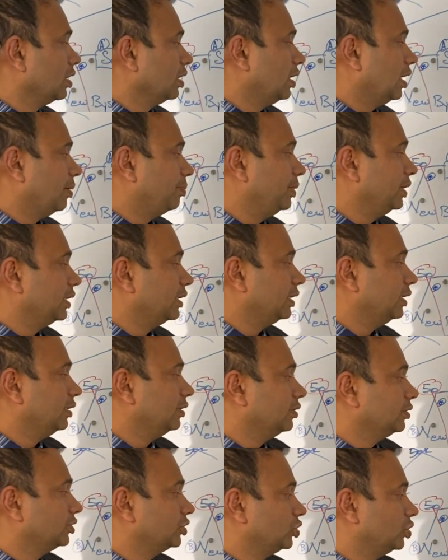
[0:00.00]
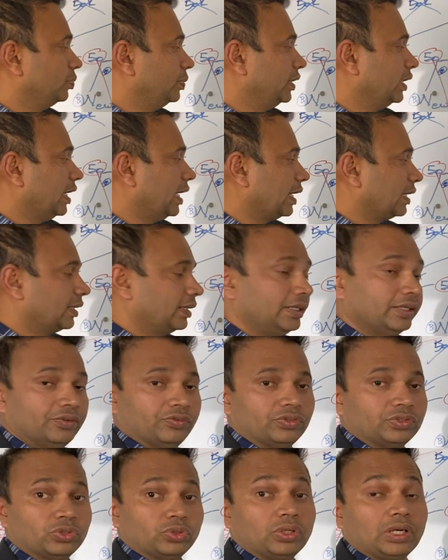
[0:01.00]
Applicant should be active.
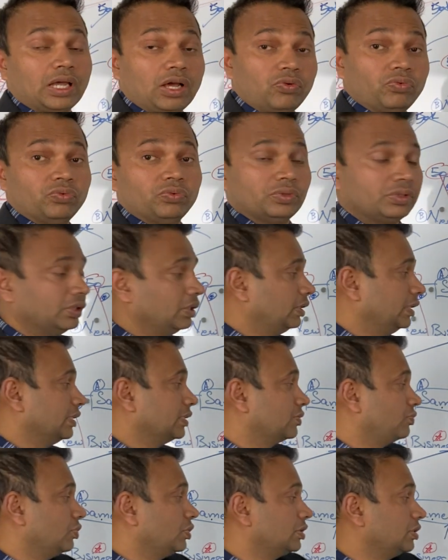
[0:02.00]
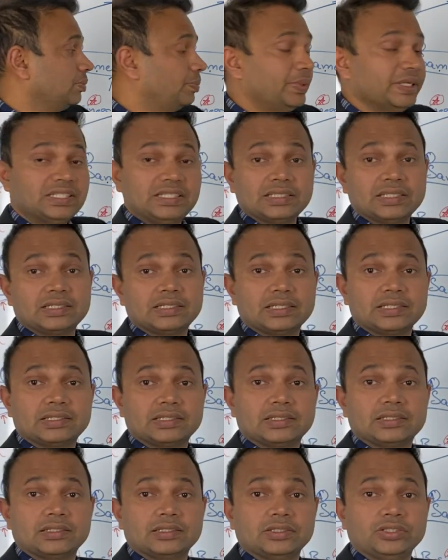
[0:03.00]
So now this was the
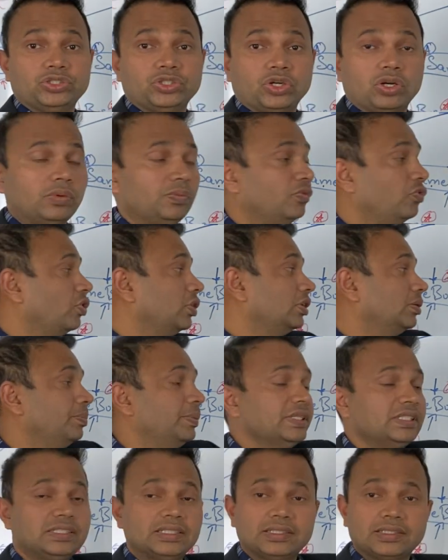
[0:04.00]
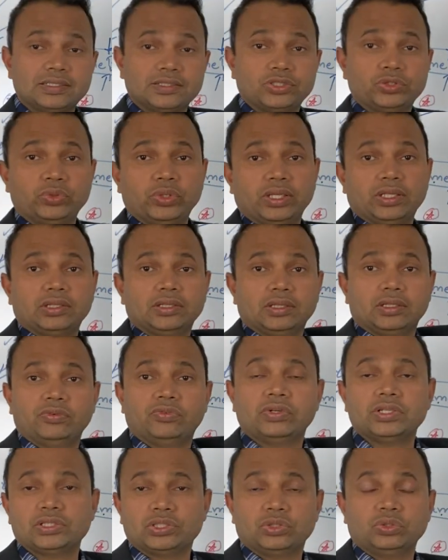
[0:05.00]
business's job, what the business is doing, the
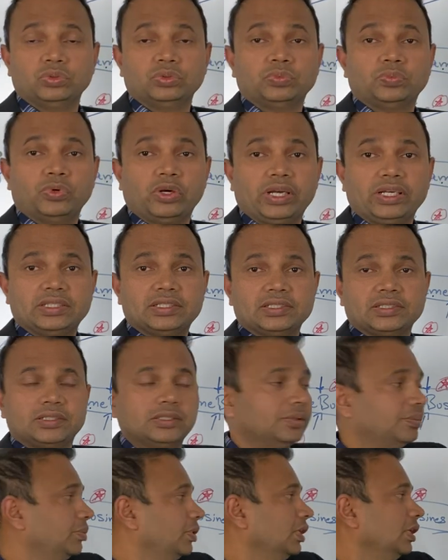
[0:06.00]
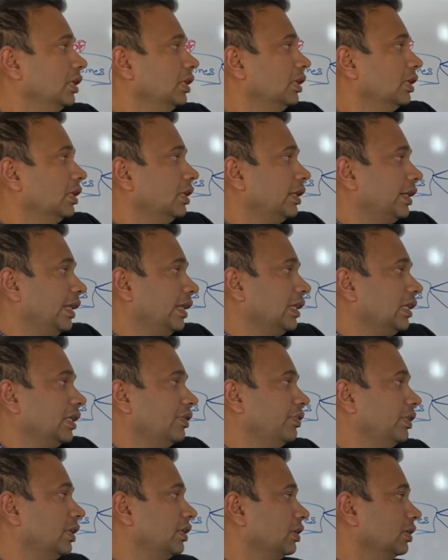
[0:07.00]
first 2 point system. 10
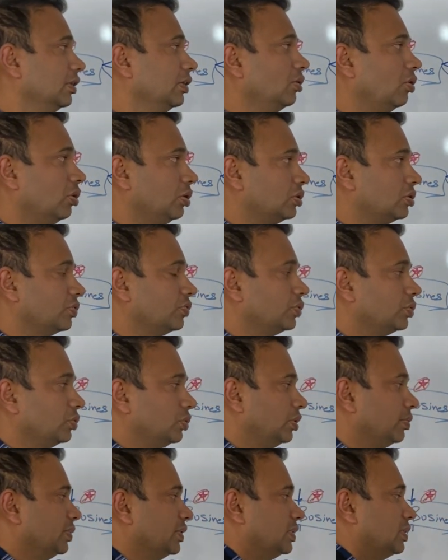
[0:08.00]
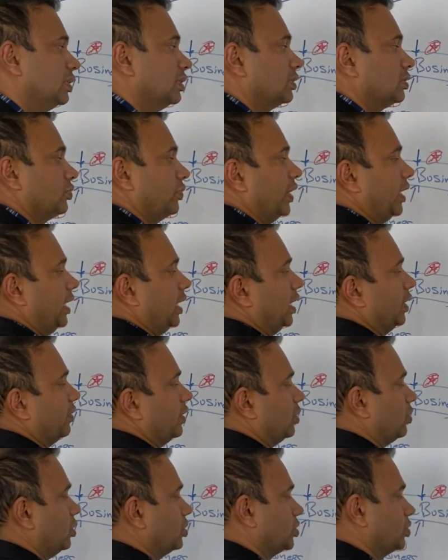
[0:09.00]
given also to the business, 20 given
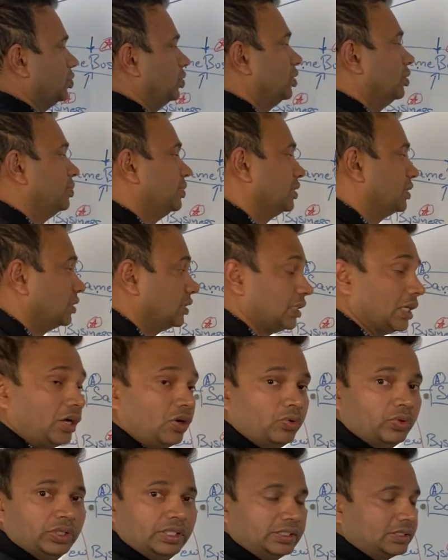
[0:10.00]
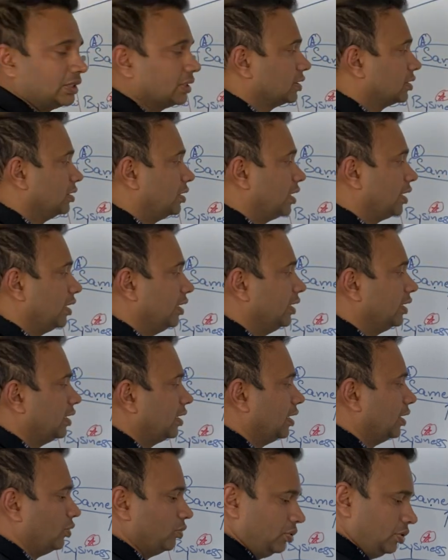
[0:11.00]
also to the business. Now this is drilling
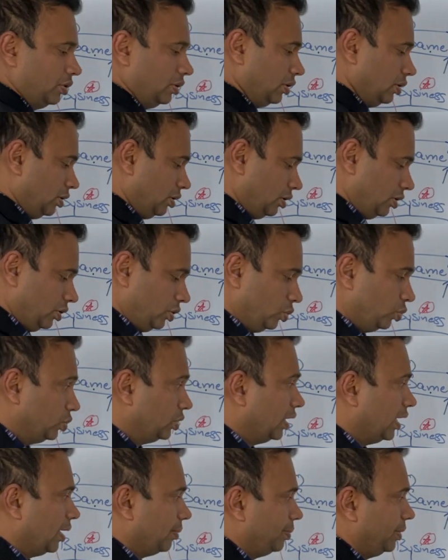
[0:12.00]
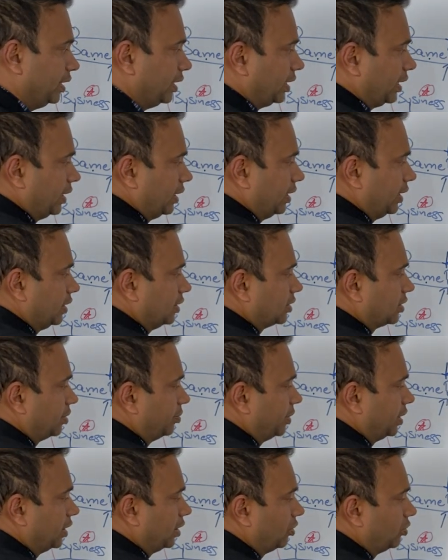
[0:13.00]
down to the applicant. It is
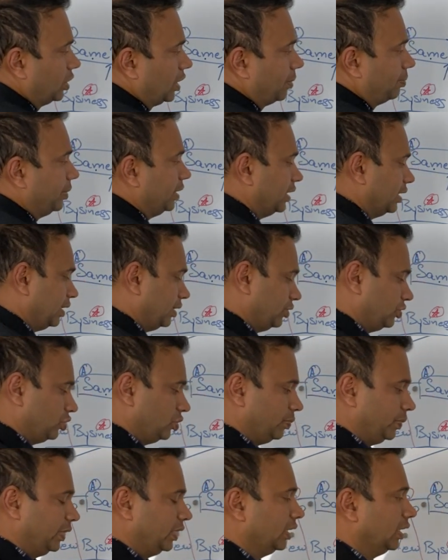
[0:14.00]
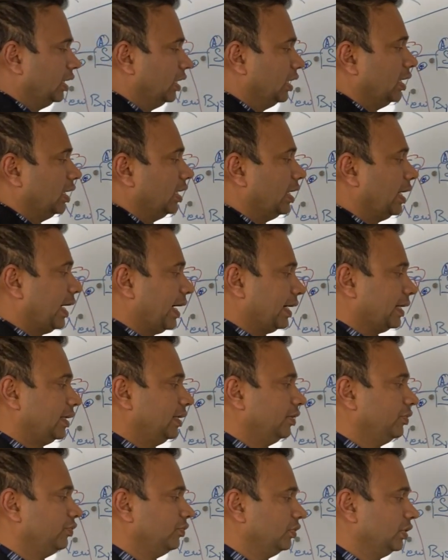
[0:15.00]
coming down. Applicant should be
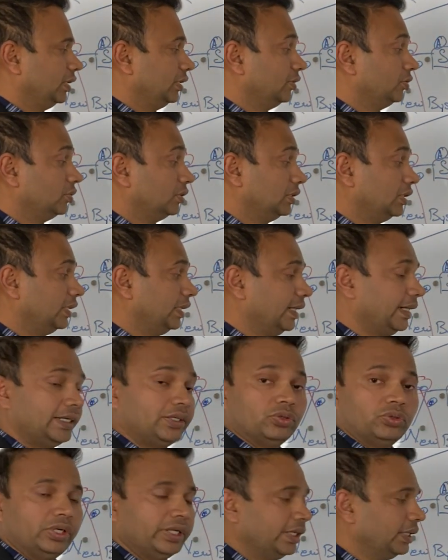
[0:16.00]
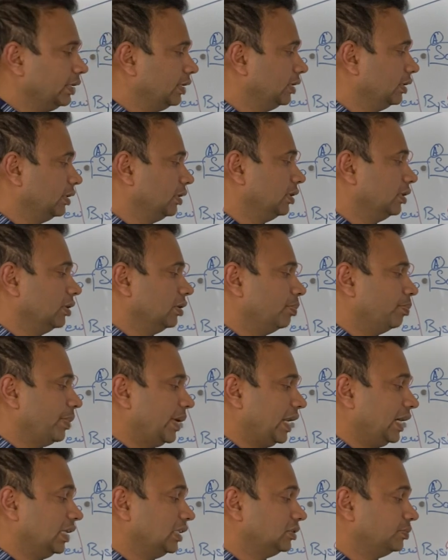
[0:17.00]
active into the day-to-day
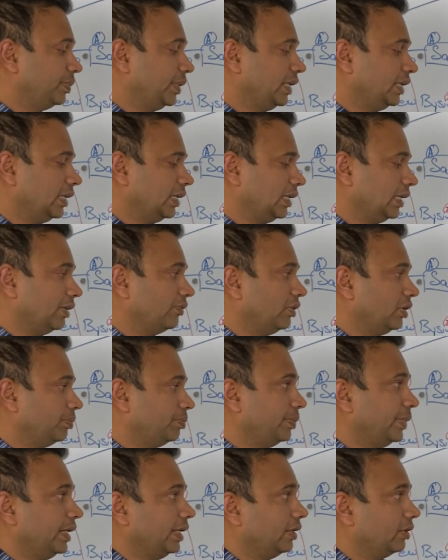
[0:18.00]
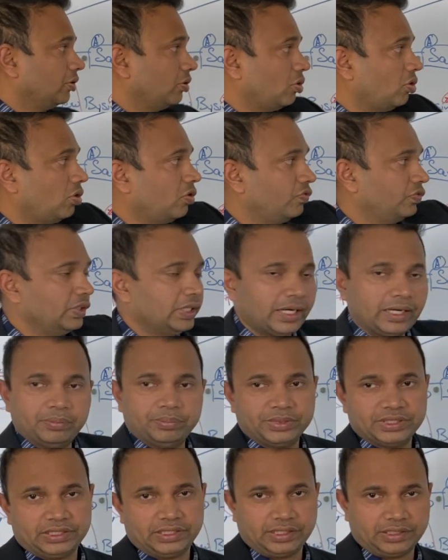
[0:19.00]
management and development of that
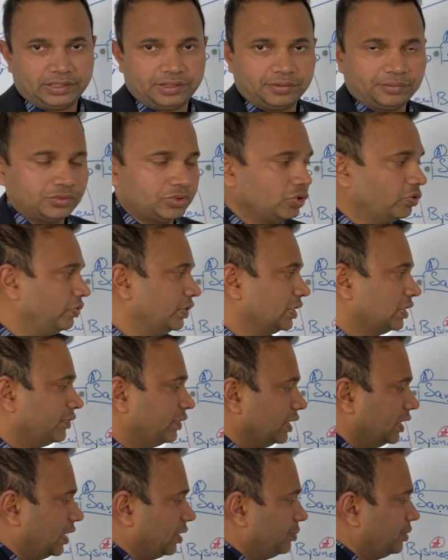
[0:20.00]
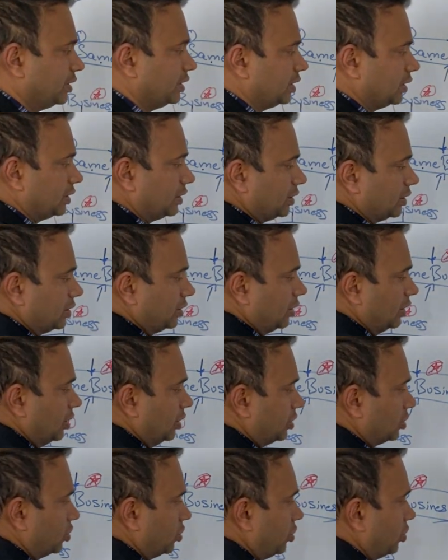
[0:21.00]
business. So whichever that business is,
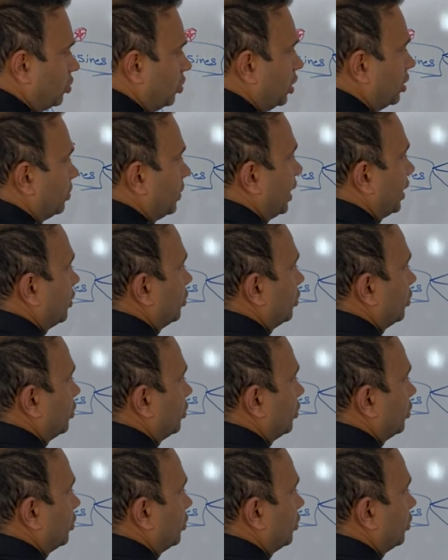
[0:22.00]
so you're going back